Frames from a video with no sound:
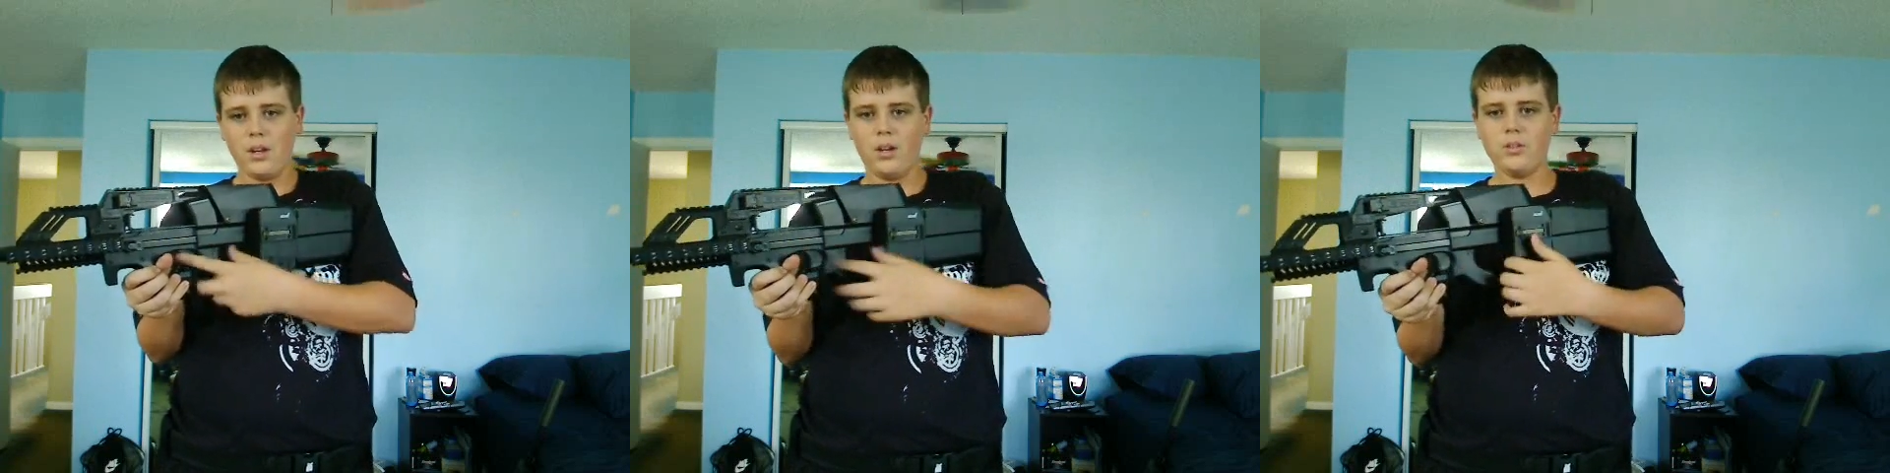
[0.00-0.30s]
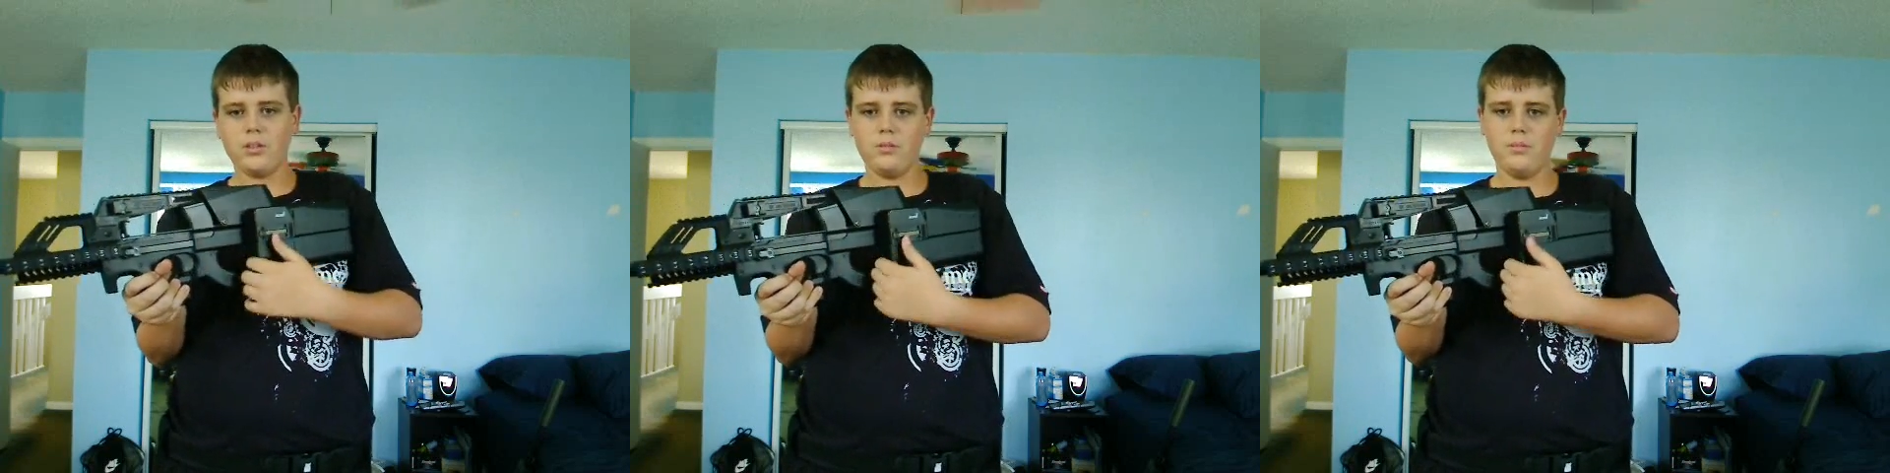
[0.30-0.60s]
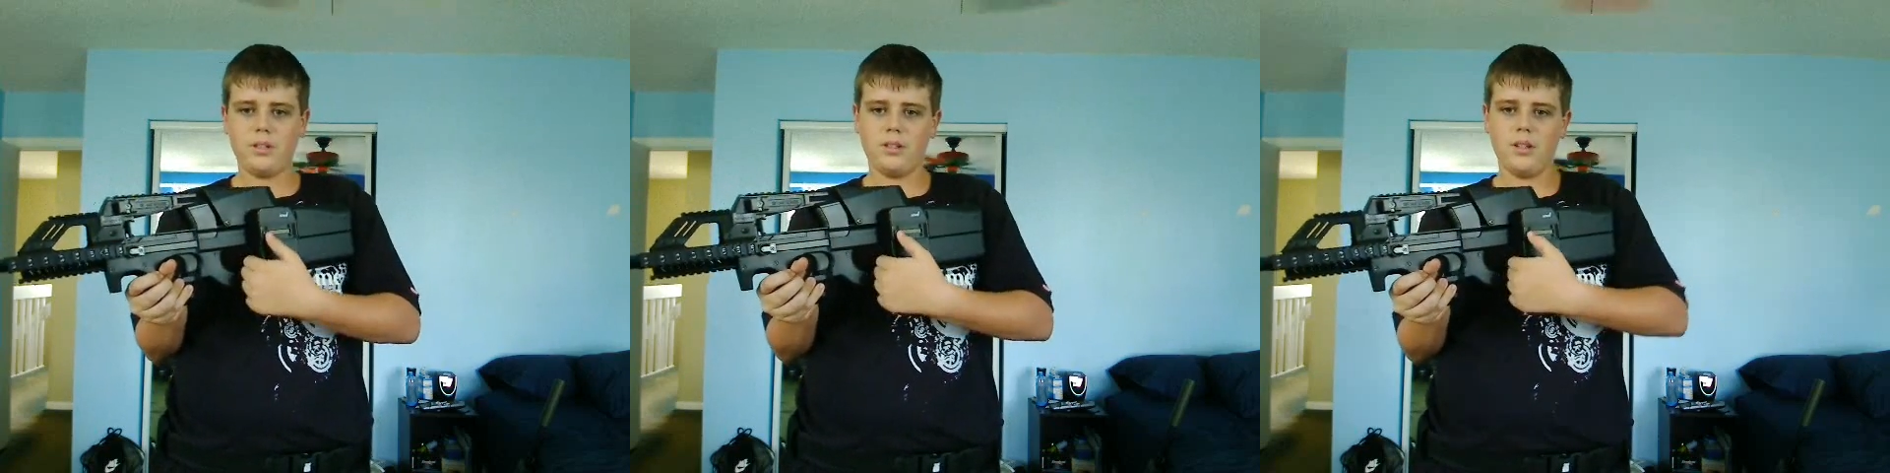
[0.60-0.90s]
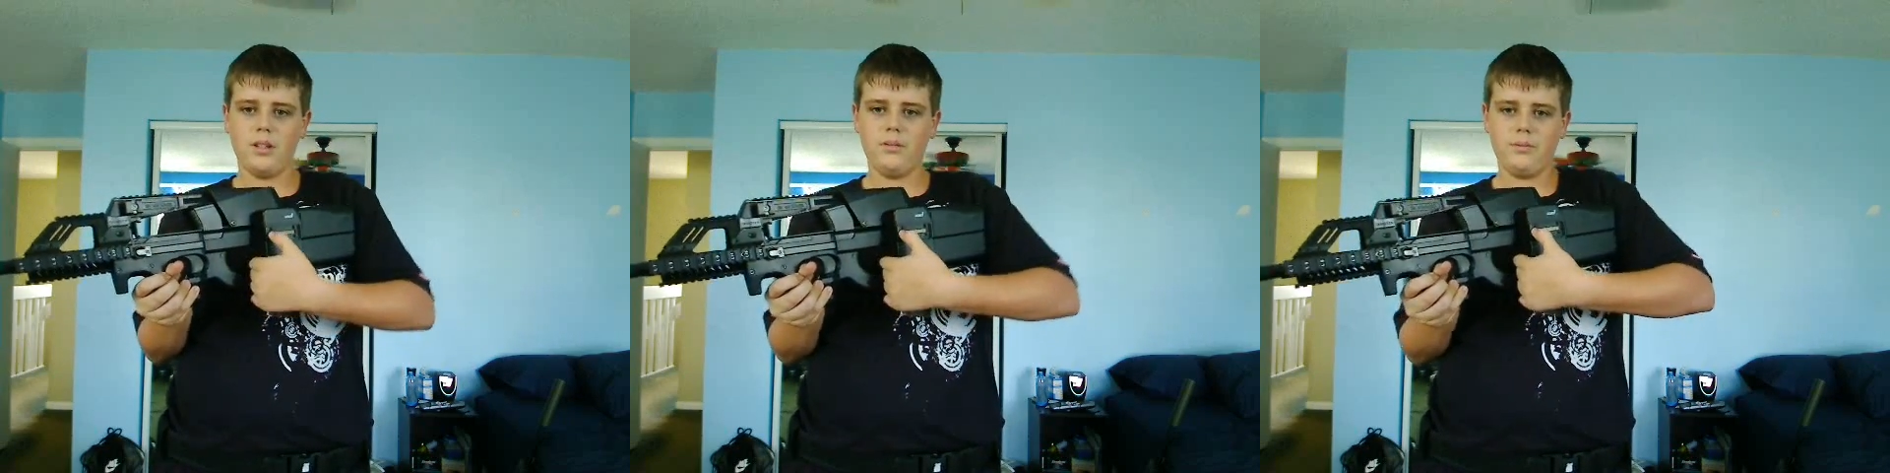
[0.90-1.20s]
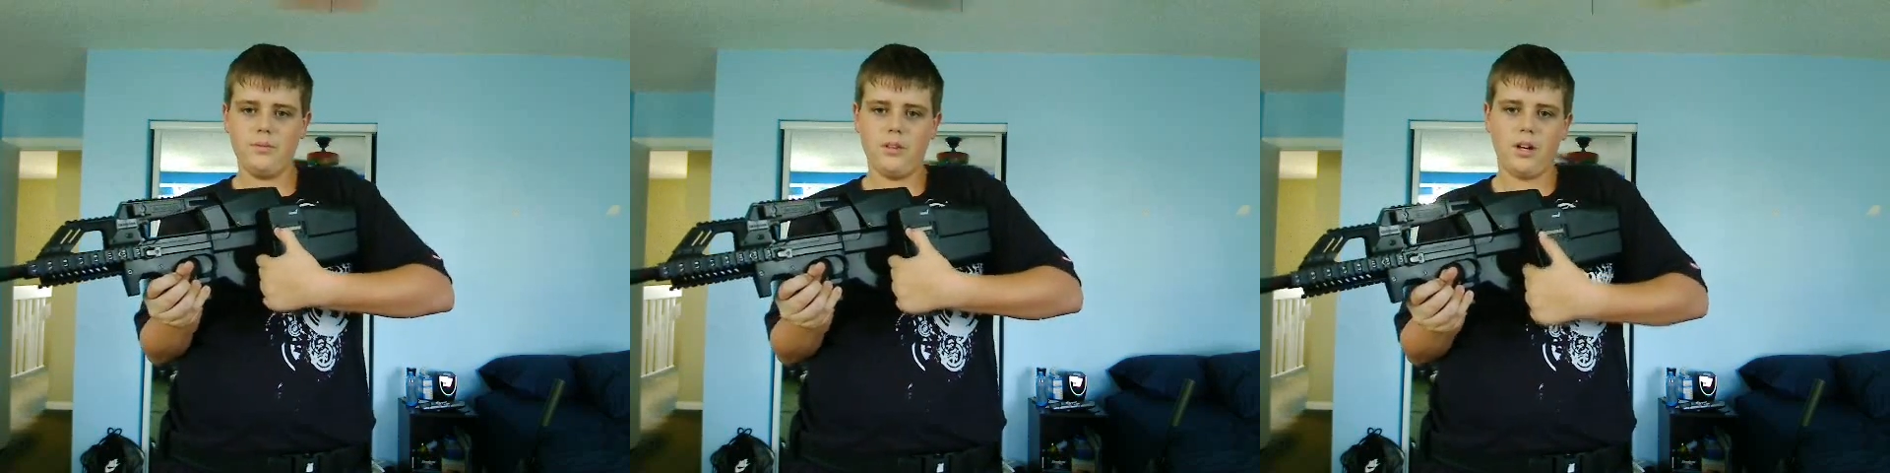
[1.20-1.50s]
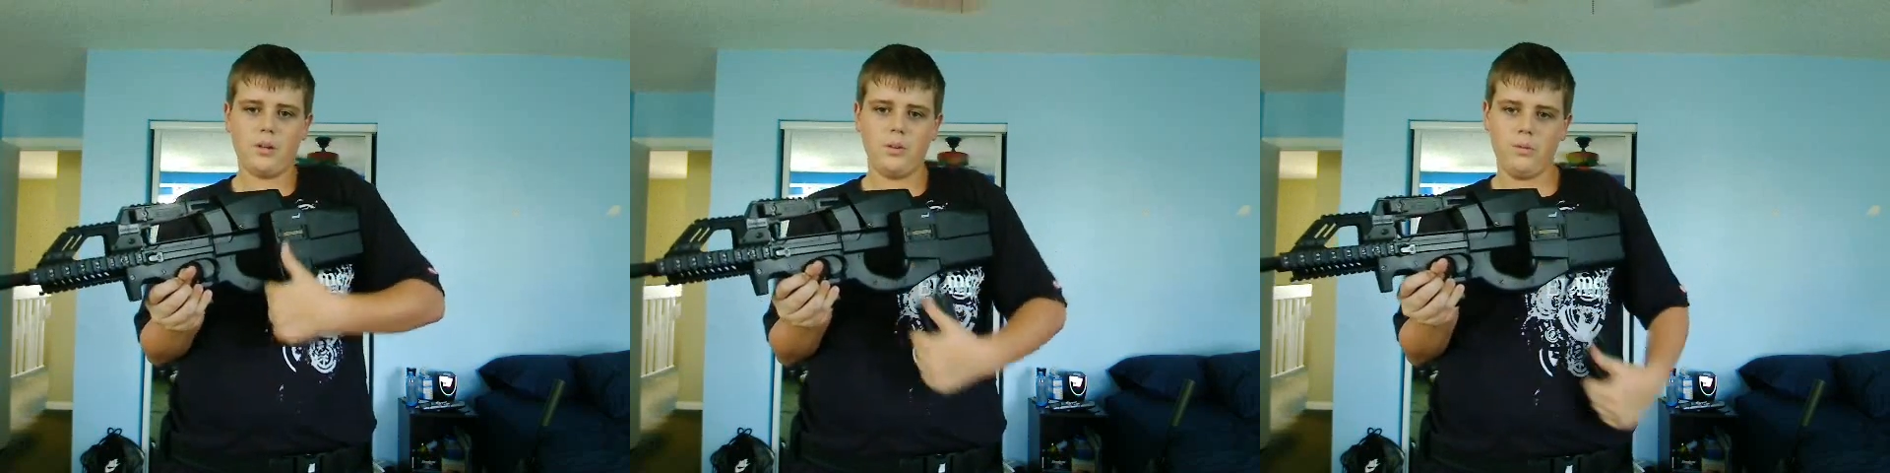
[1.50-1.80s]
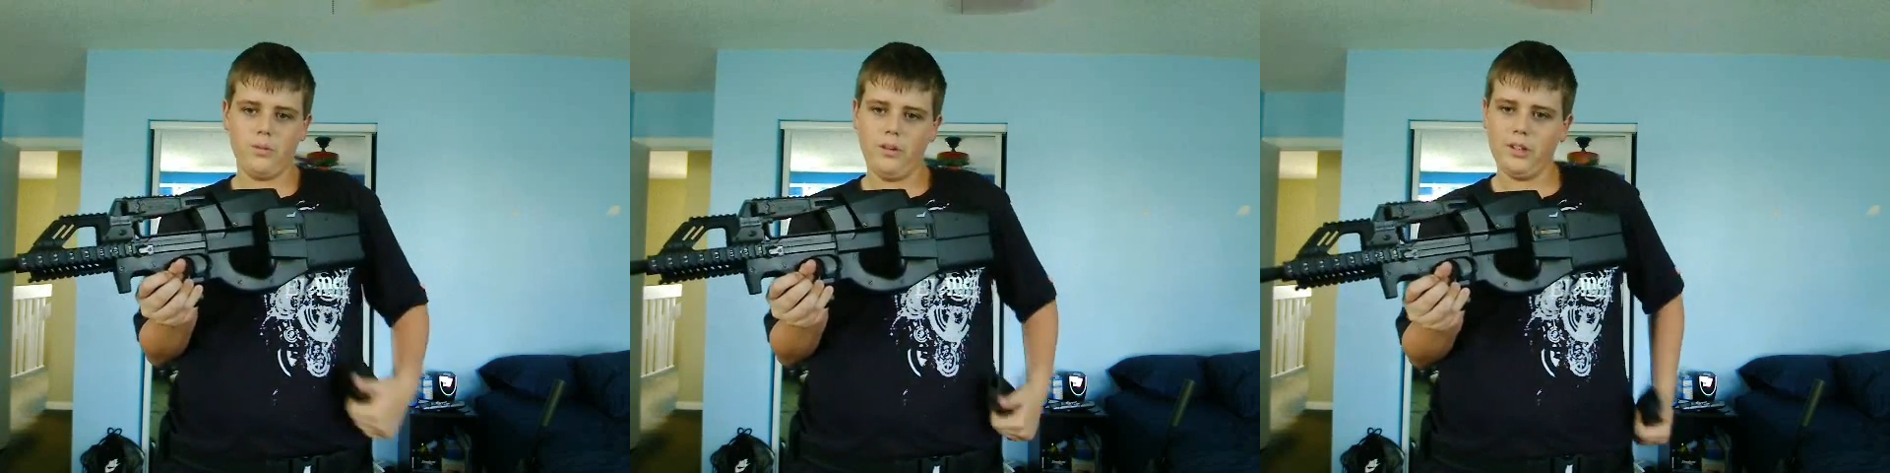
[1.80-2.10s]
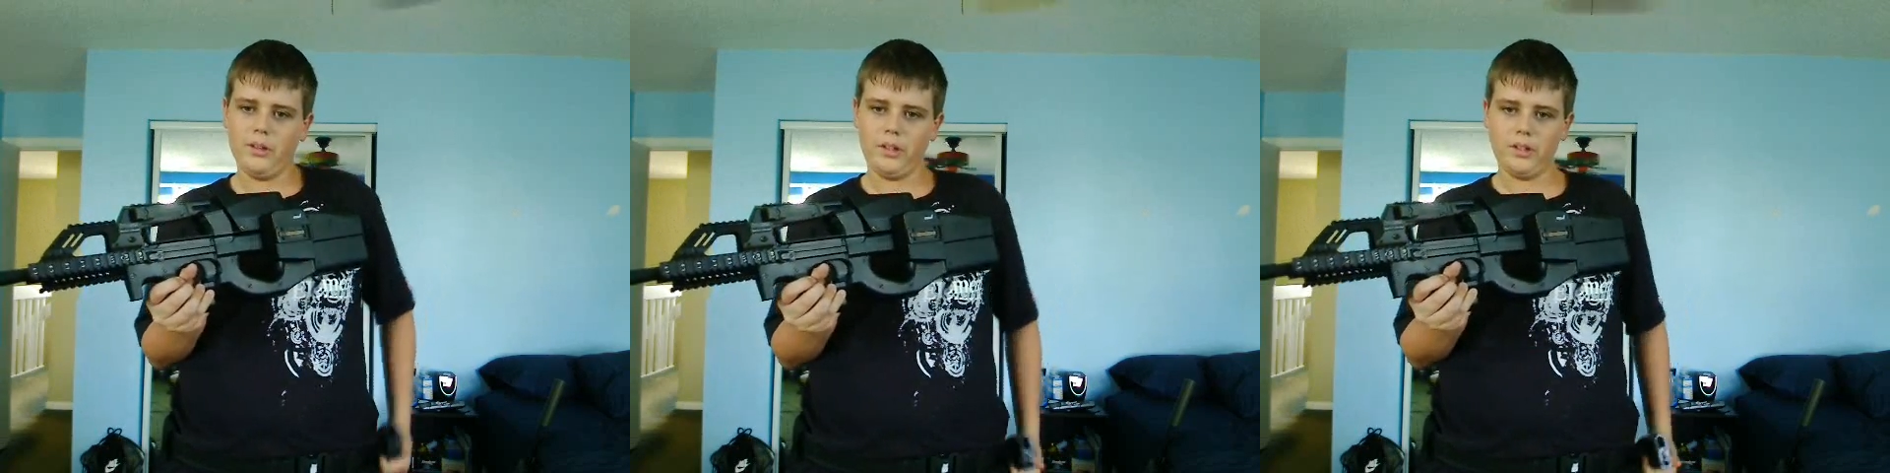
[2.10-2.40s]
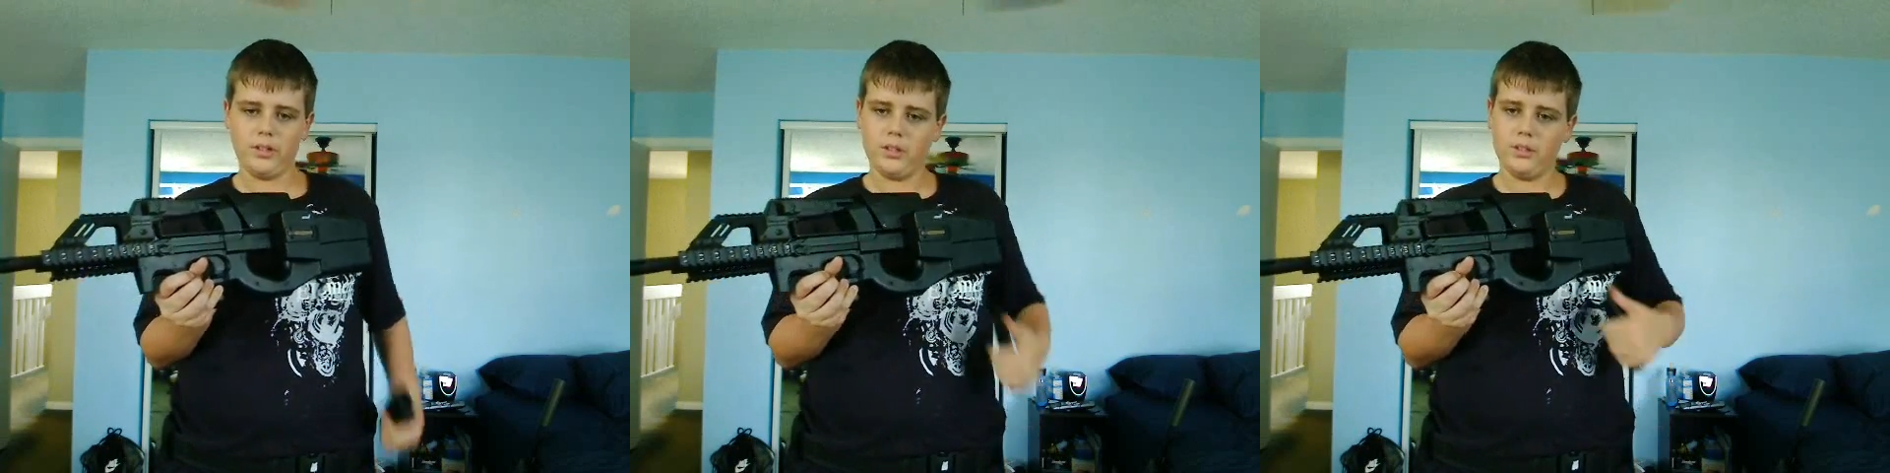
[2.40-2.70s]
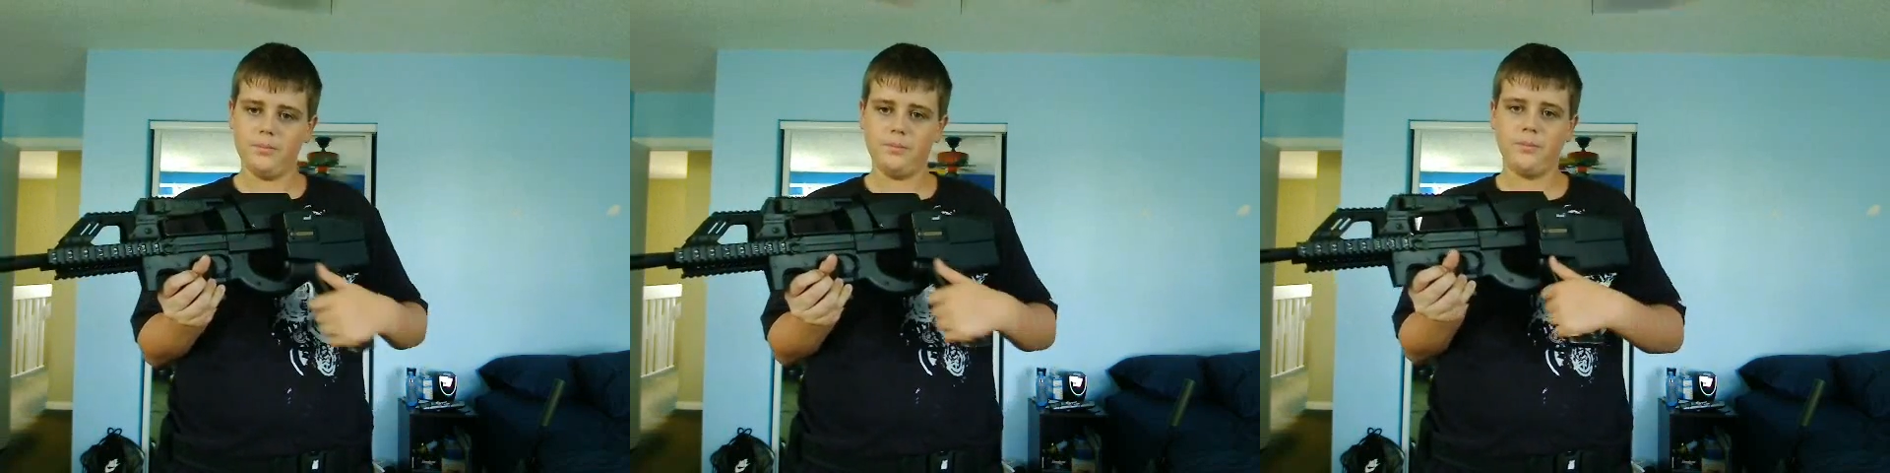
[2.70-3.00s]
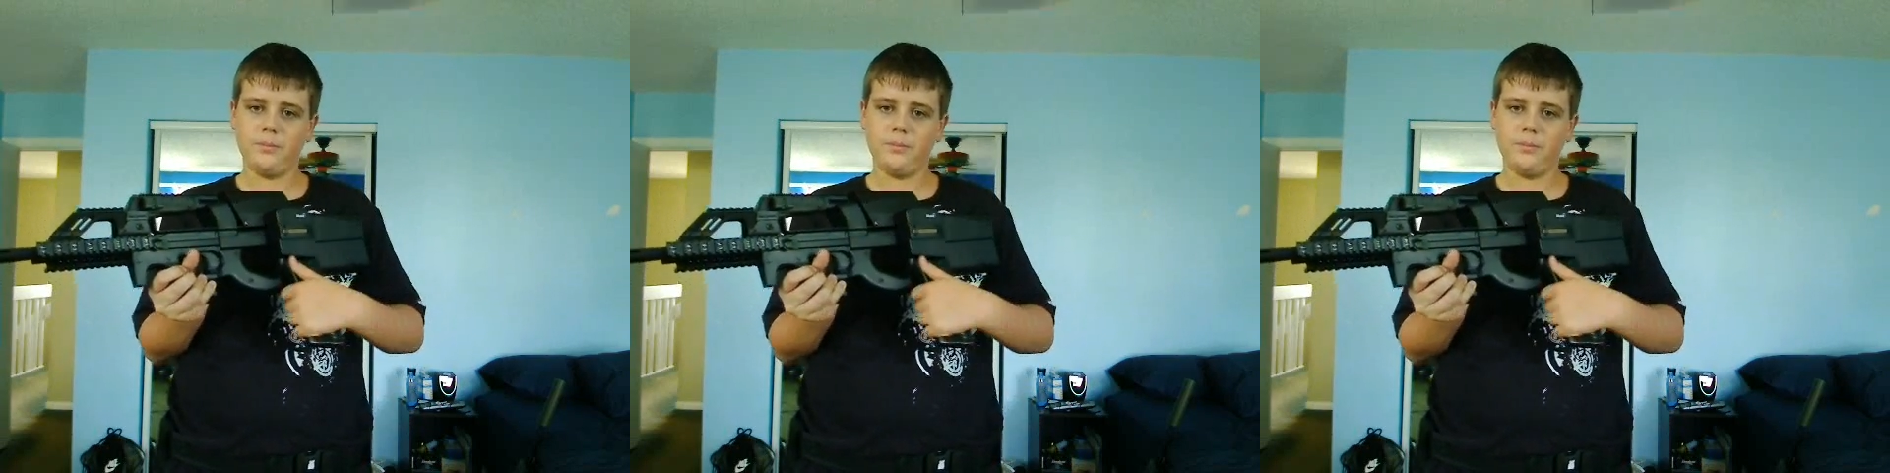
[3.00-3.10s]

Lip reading: Also, it makes it kind of awkward when reloading your gun.